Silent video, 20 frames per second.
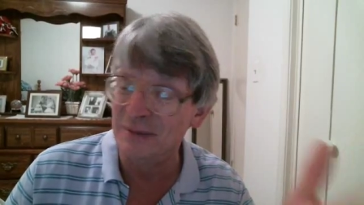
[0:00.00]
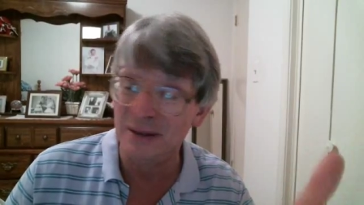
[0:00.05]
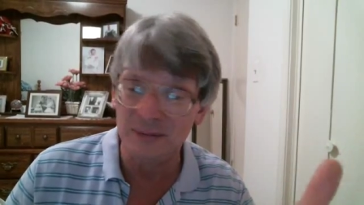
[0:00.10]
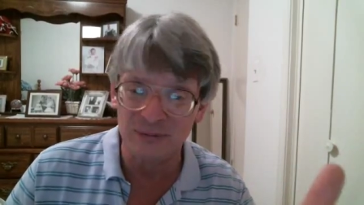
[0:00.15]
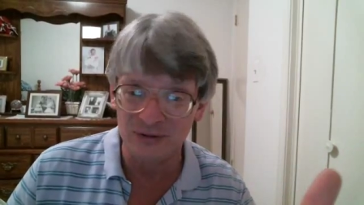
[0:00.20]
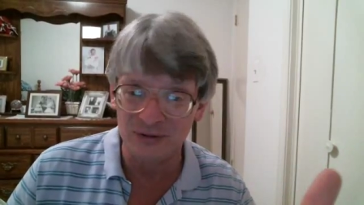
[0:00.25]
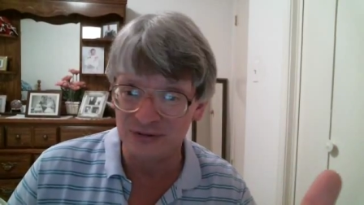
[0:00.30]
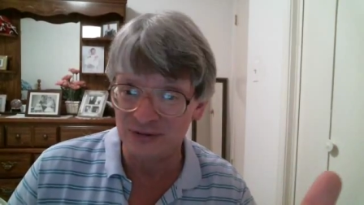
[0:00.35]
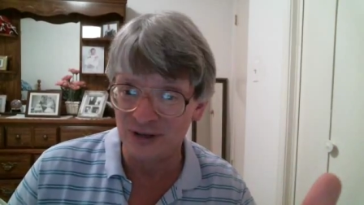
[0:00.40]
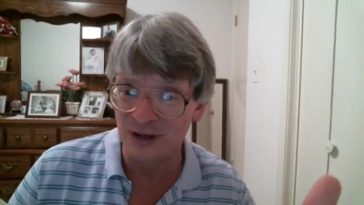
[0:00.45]

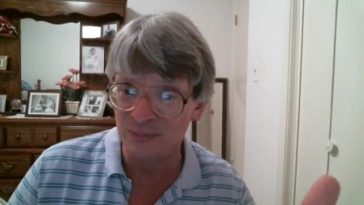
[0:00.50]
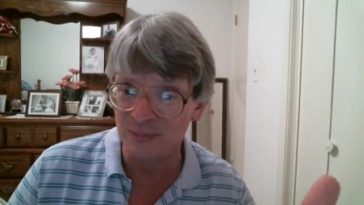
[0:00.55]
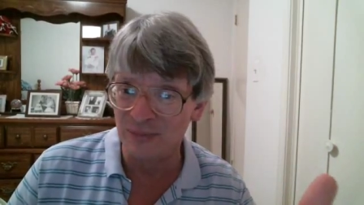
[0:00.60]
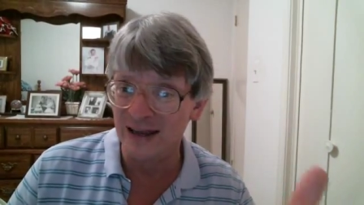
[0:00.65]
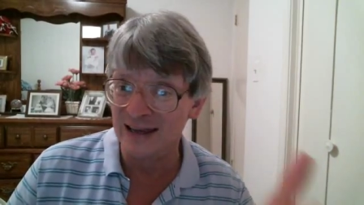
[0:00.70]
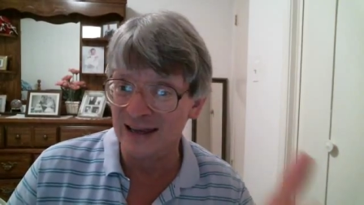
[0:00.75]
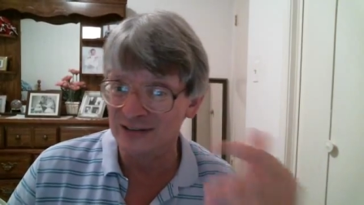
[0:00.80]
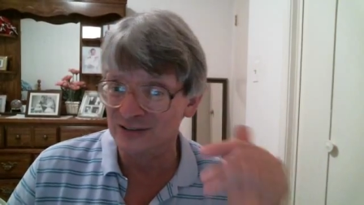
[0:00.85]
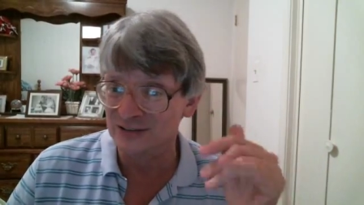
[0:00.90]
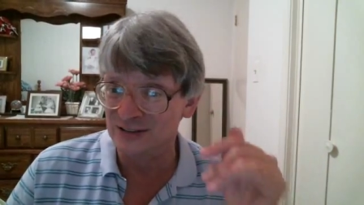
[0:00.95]
Remember the song by
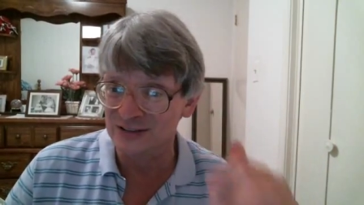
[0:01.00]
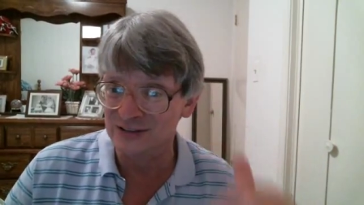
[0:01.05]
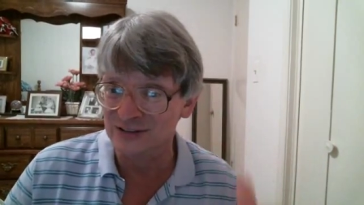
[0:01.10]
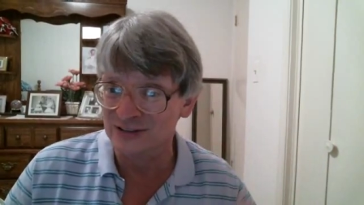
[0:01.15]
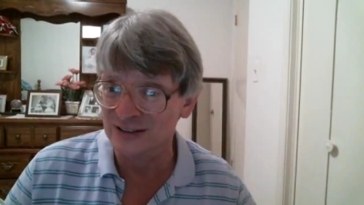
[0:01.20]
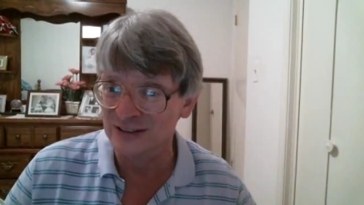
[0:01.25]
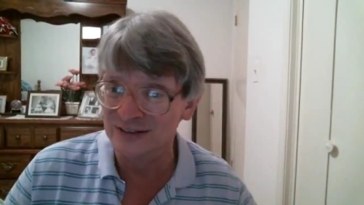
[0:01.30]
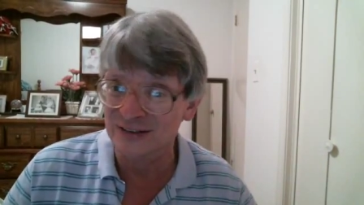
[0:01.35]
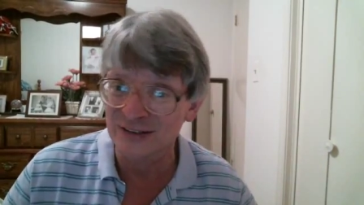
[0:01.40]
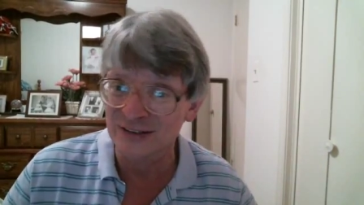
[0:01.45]

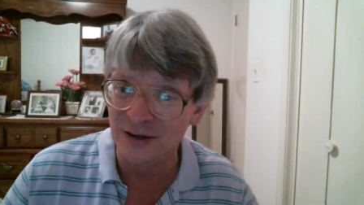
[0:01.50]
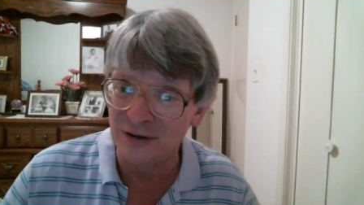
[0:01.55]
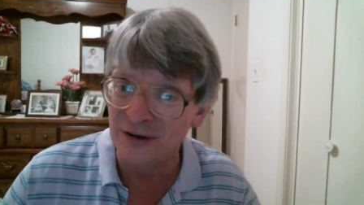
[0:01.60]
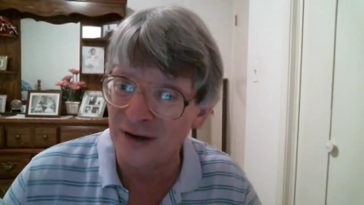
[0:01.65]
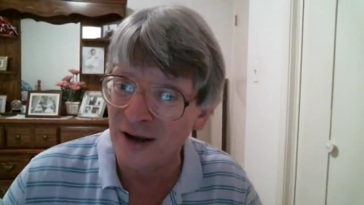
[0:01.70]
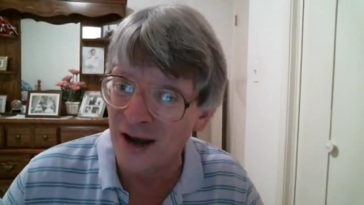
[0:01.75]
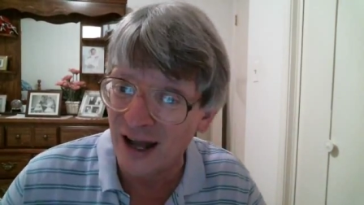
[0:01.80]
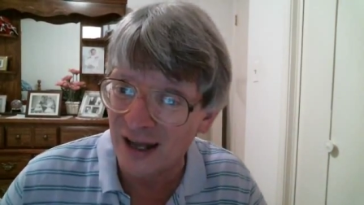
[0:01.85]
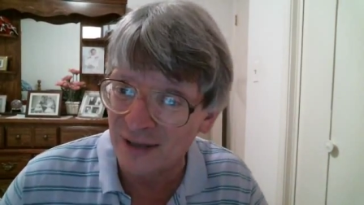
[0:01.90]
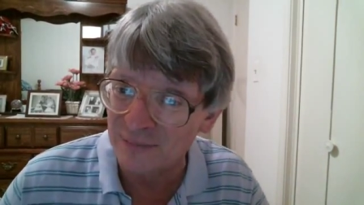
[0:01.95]
XTC, "Dear
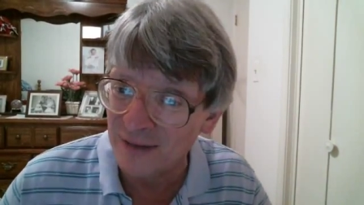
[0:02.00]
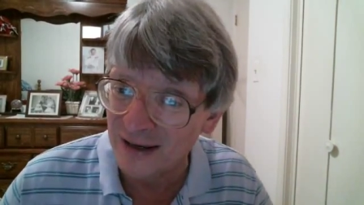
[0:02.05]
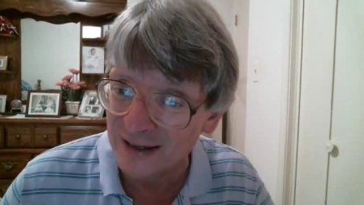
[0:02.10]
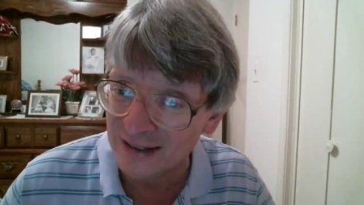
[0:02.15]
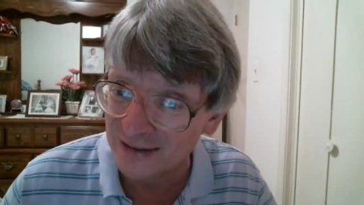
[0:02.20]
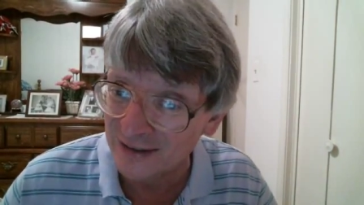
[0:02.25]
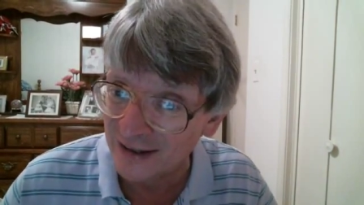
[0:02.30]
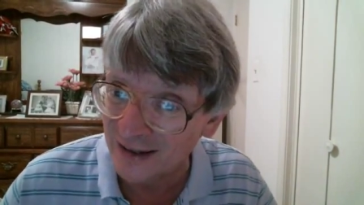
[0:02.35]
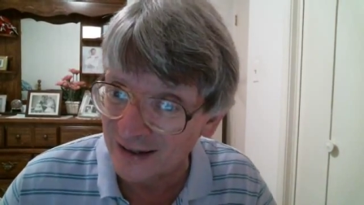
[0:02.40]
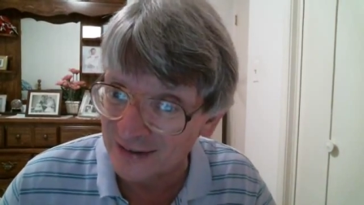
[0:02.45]
God,"
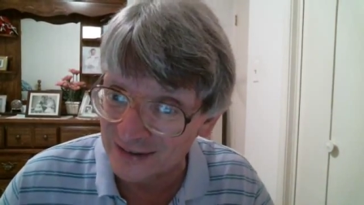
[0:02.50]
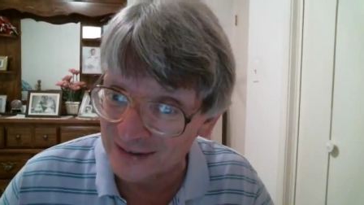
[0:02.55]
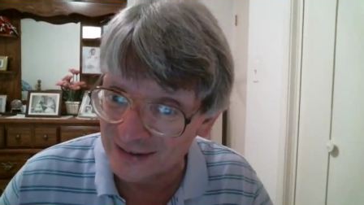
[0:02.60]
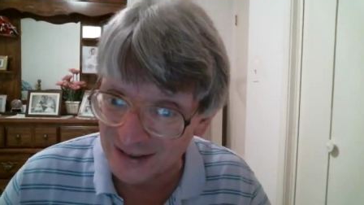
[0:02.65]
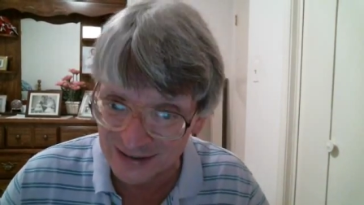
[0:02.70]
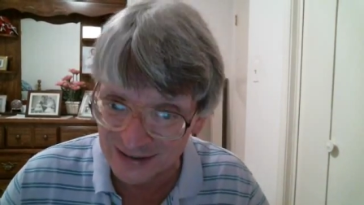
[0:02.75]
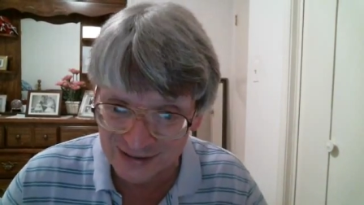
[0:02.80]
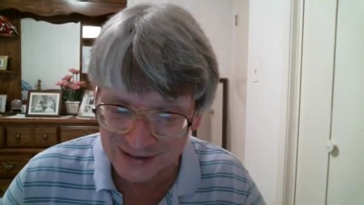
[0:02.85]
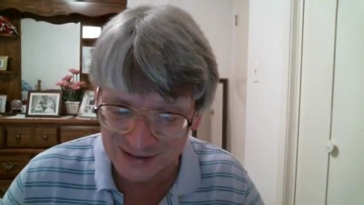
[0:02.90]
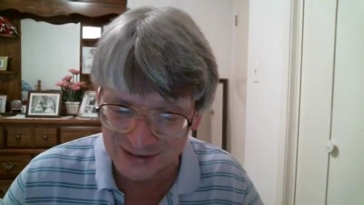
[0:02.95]
back in
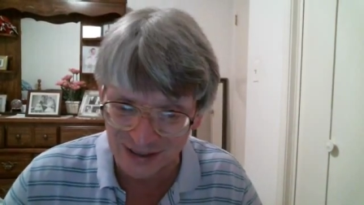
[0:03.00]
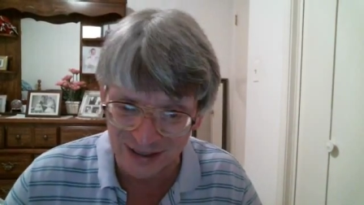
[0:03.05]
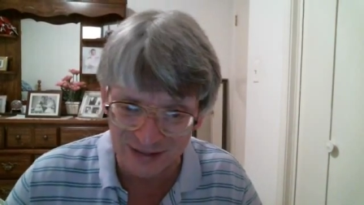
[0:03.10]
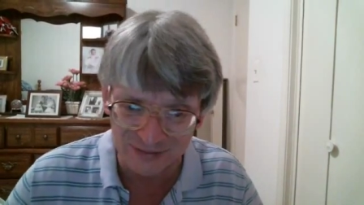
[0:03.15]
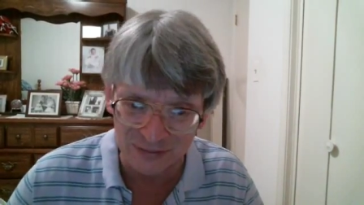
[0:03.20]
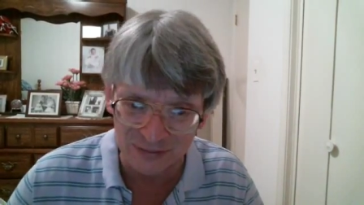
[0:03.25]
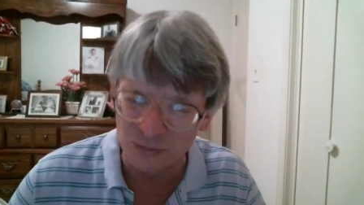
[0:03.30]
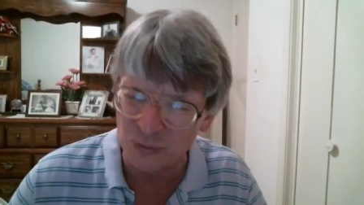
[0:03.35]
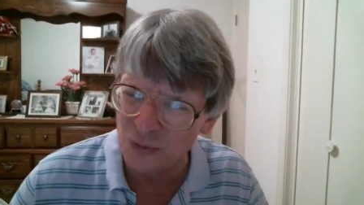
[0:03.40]
1987.